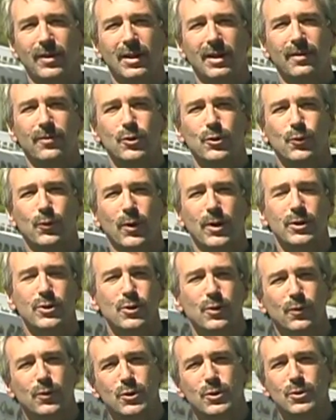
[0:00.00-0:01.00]
Levitt's Freight
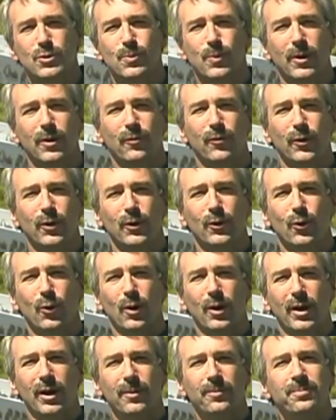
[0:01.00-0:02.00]
Service in Springfield,
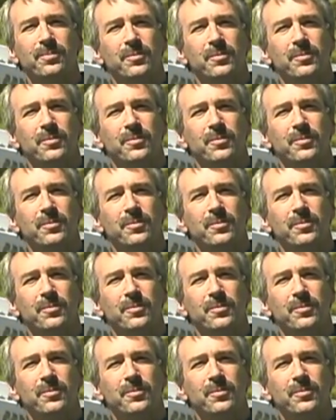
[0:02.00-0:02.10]
Oregon.